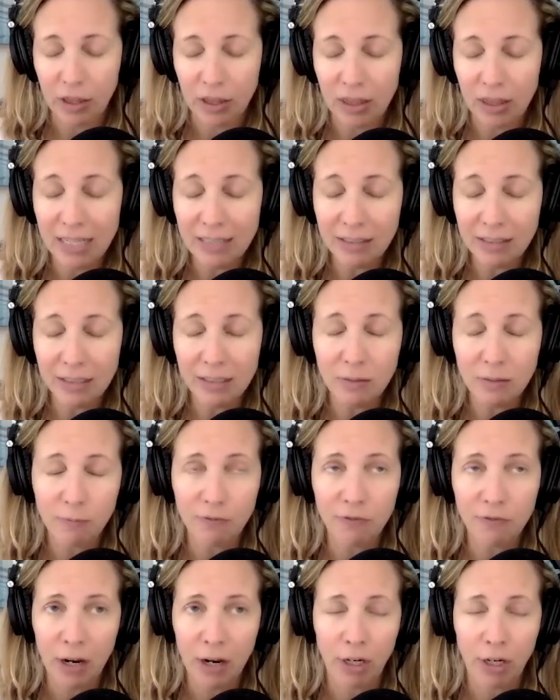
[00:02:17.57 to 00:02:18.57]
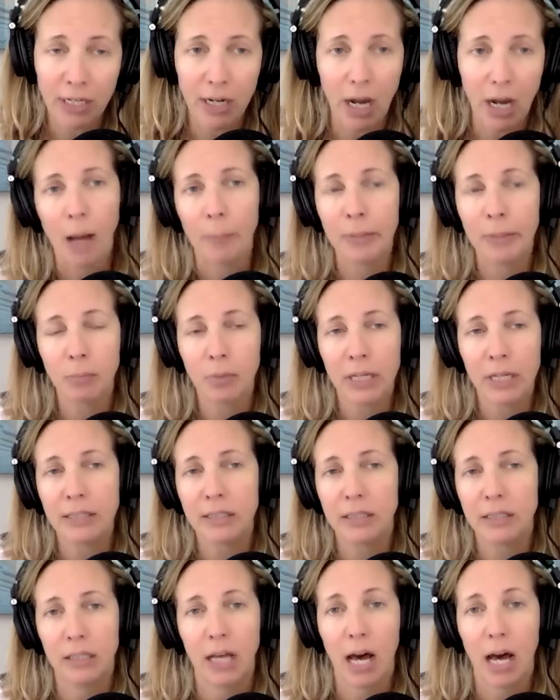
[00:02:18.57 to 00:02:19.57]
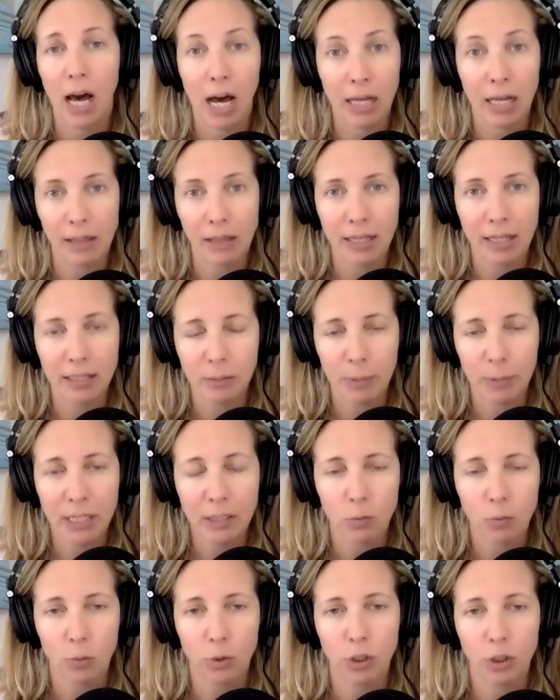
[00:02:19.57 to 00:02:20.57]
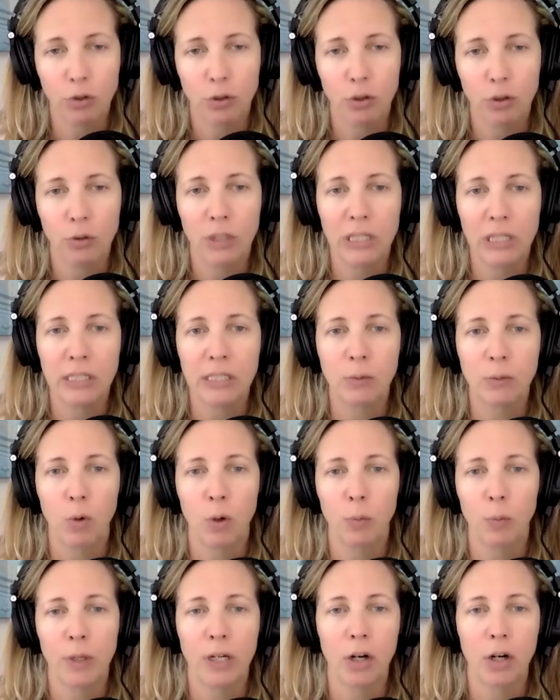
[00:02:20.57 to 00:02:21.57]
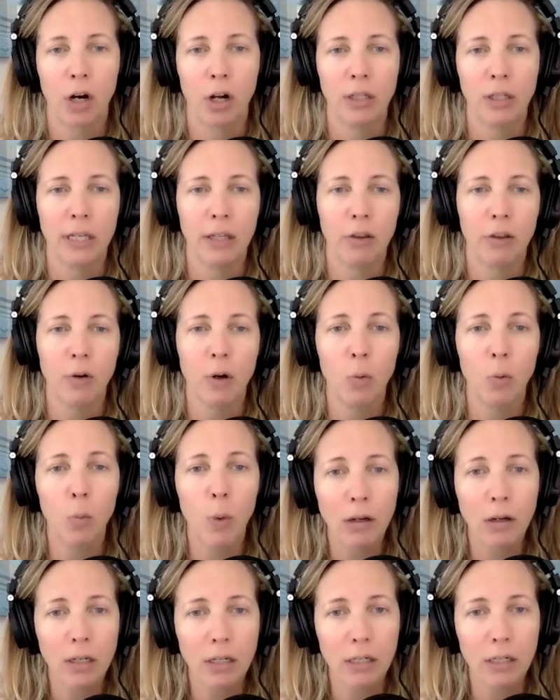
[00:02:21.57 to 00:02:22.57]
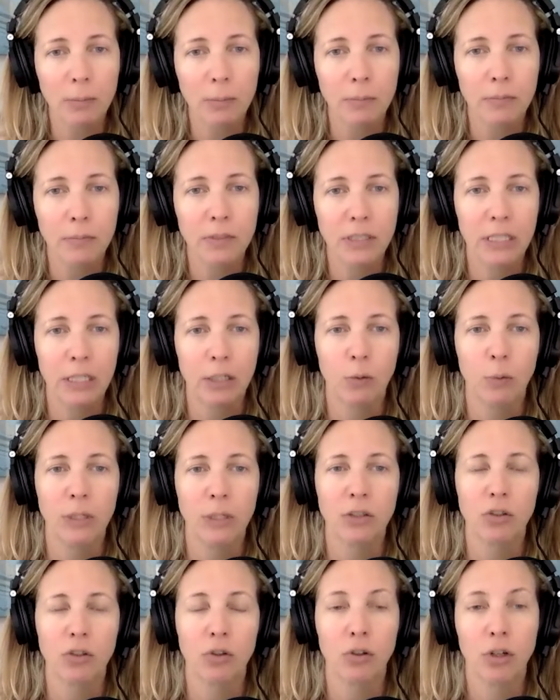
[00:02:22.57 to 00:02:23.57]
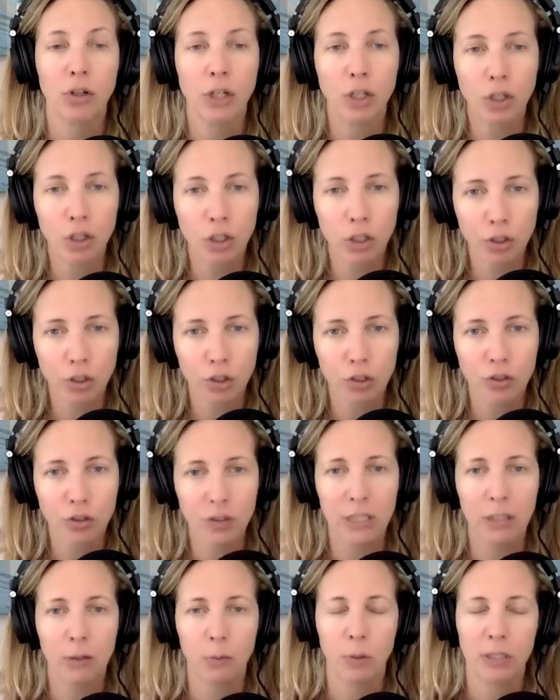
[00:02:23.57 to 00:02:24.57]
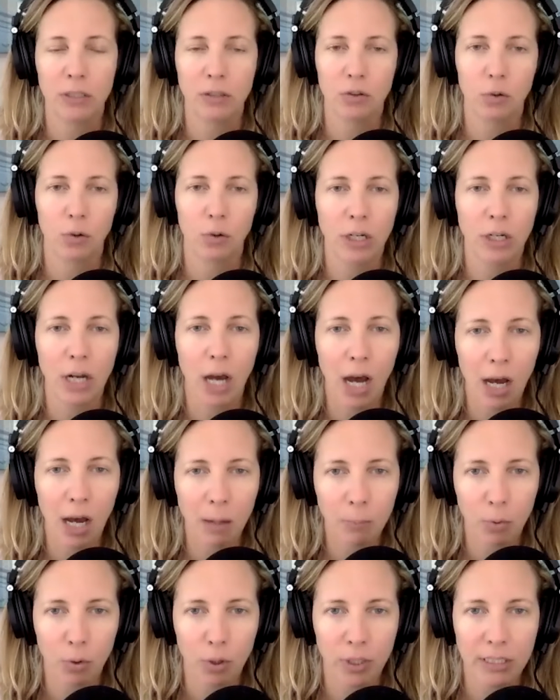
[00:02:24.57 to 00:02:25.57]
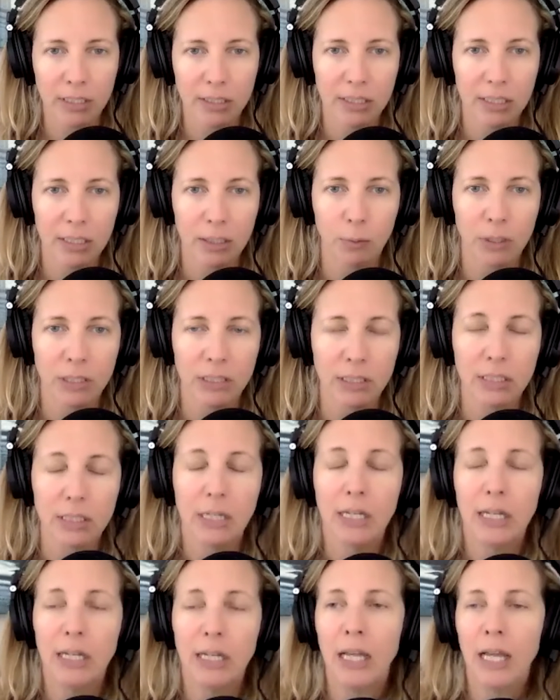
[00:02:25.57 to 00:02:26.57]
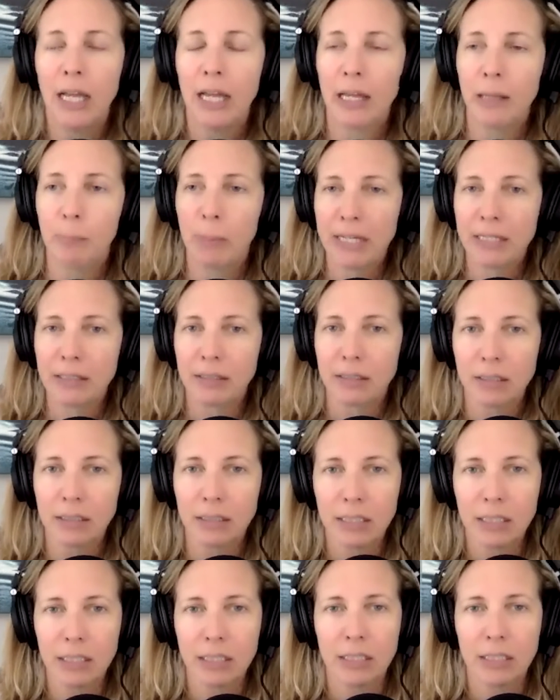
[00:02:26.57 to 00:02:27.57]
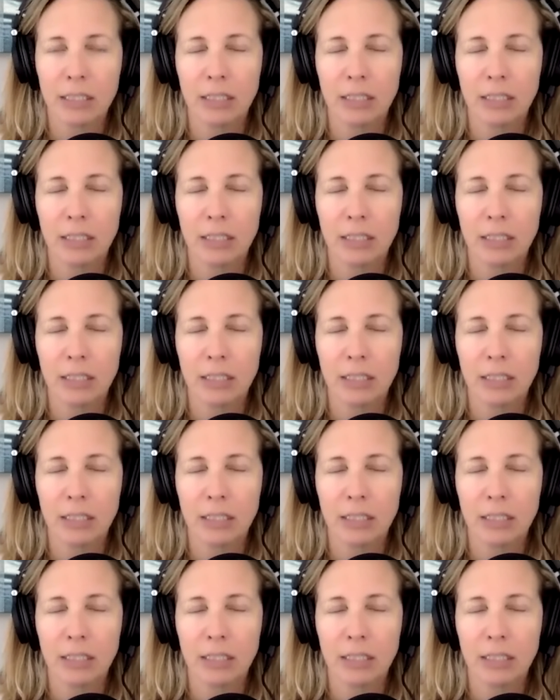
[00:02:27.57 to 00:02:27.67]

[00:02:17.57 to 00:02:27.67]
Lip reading: this is very commonplace in the online space where you do these, what we call either a welcome sequence or a nurture sequence or an onboarding sequence. It basically